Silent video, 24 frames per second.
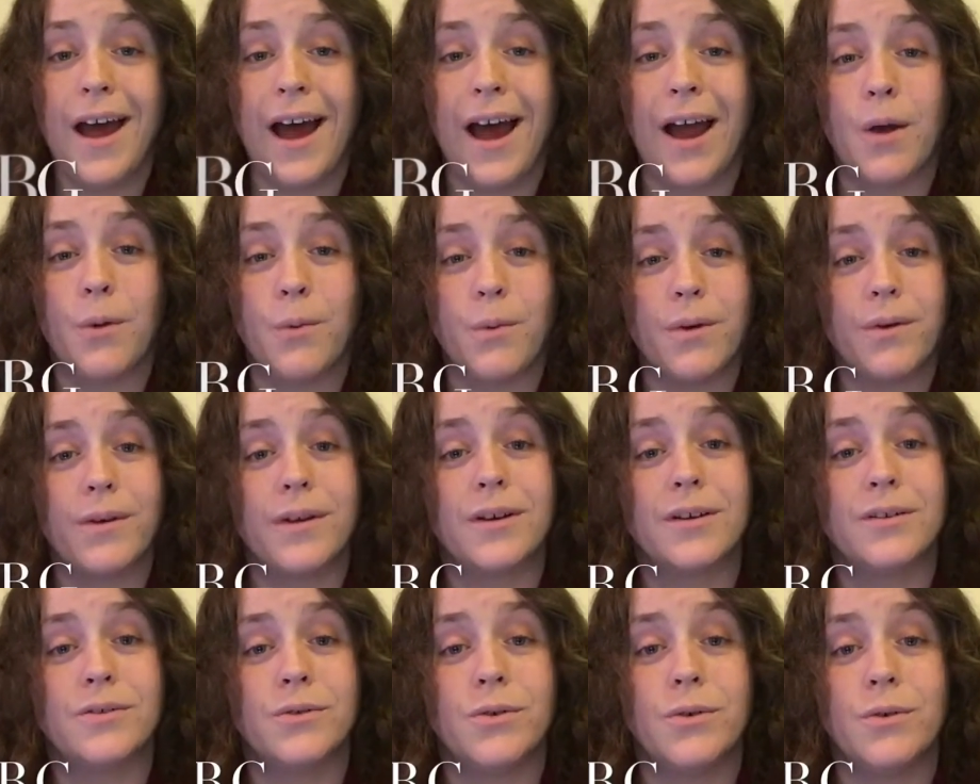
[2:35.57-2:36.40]
I will
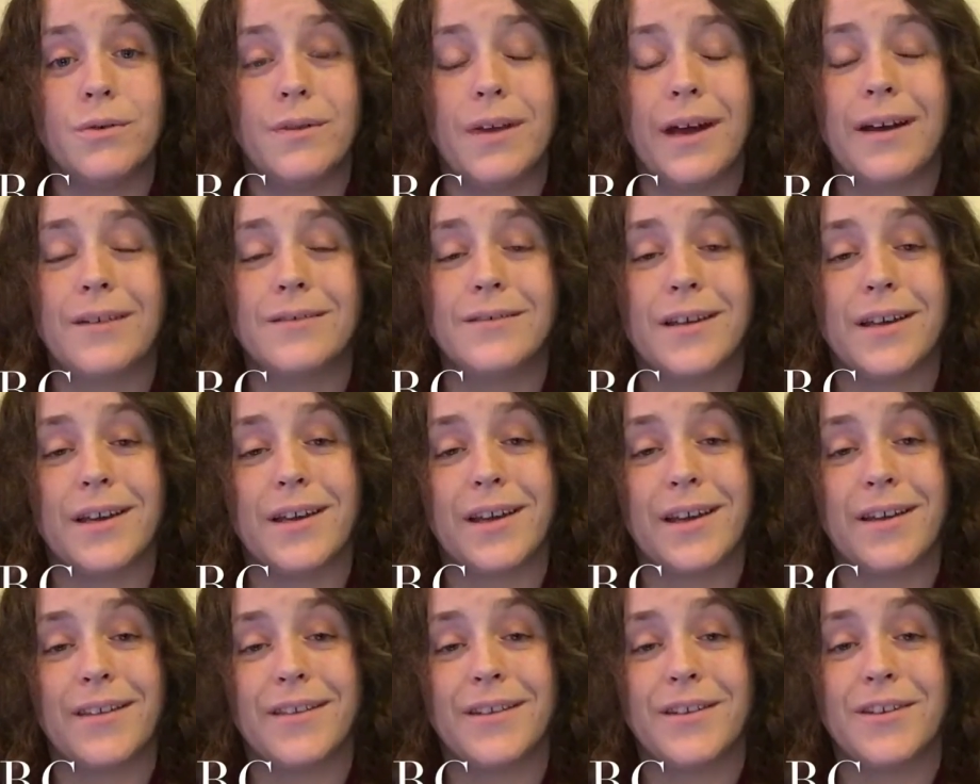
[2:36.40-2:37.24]
include that
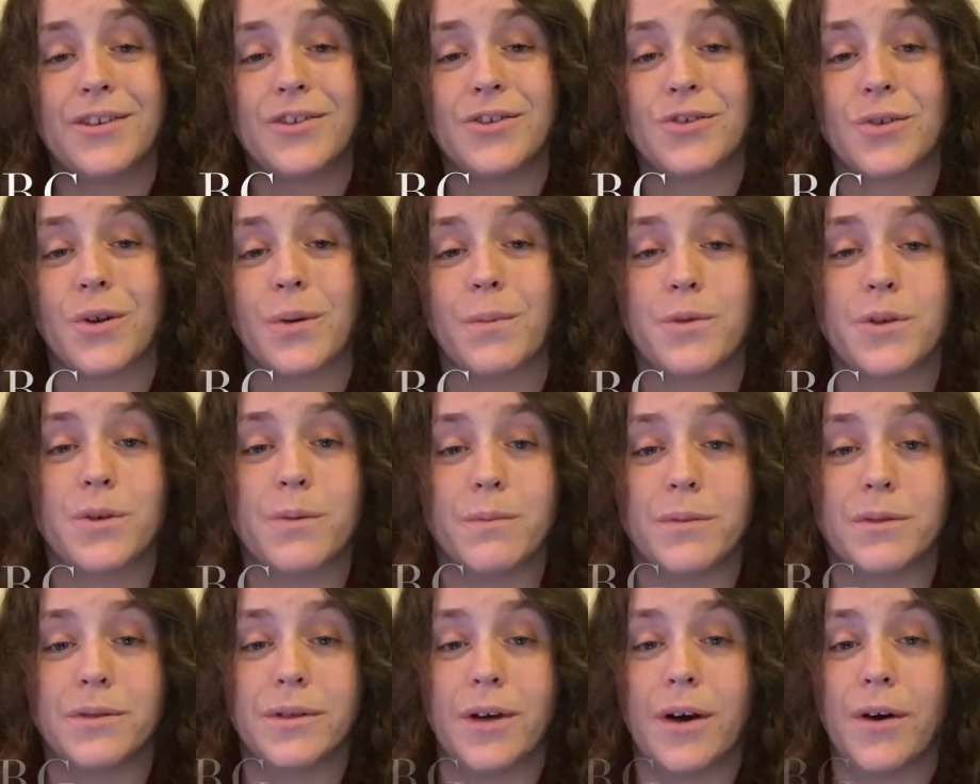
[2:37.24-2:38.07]
link in the
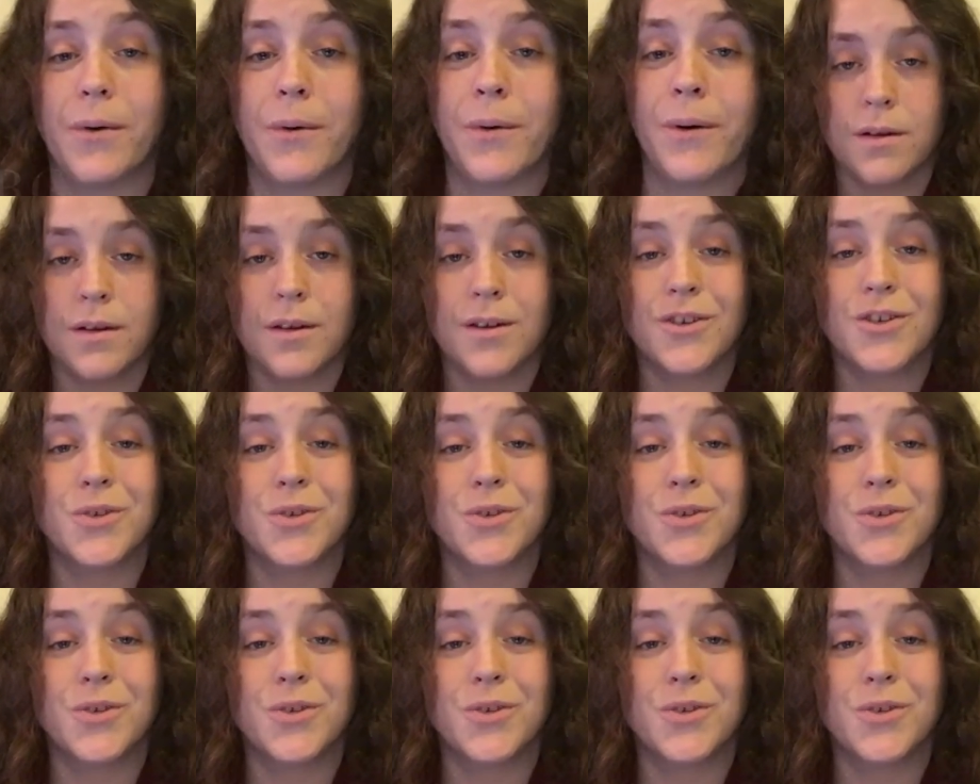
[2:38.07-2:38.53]
description below.